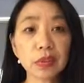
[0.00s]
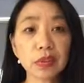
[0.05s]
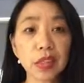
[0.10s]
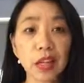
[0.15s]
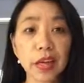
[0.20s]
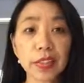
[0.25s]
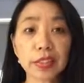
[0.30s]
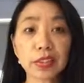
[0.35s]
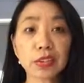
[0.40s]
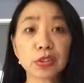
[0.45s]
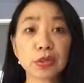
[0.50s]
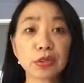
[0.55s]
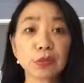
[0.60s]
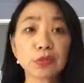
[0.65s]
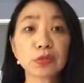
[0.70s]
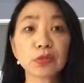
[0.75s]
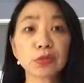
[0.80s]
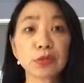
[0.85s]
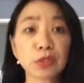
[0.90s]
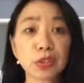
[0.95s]
like to
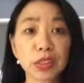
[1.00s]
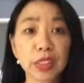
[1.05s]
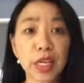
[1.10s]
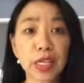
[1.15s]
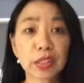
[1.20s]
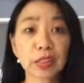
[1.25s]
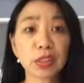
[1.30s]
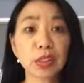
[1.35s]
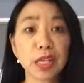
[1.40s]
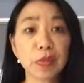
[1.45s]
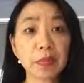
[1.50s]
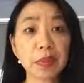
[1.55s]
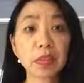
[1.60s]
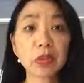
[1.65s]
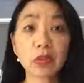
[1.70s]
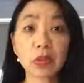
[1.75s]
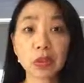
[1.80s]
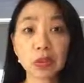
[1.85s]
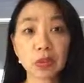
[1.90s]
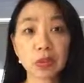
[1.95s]
take
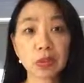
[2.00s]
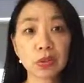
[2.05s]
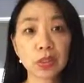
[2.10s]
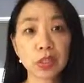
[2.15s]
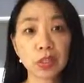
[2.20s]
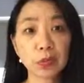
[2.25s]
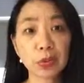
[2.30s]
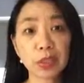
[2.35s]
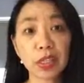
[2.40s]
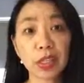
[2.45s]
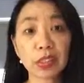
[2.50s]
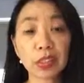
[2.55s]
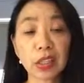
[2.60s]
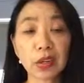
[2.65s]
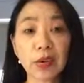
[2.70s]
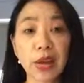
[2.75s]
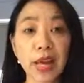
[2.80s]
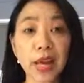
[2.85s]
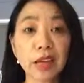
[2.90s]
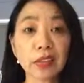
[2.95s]
lemon oil when I
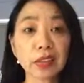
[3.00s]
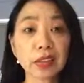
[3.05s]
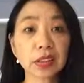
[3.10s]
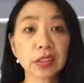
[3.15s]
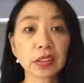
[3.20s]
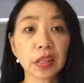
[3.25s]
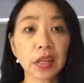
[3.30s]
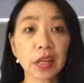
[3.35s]
go out,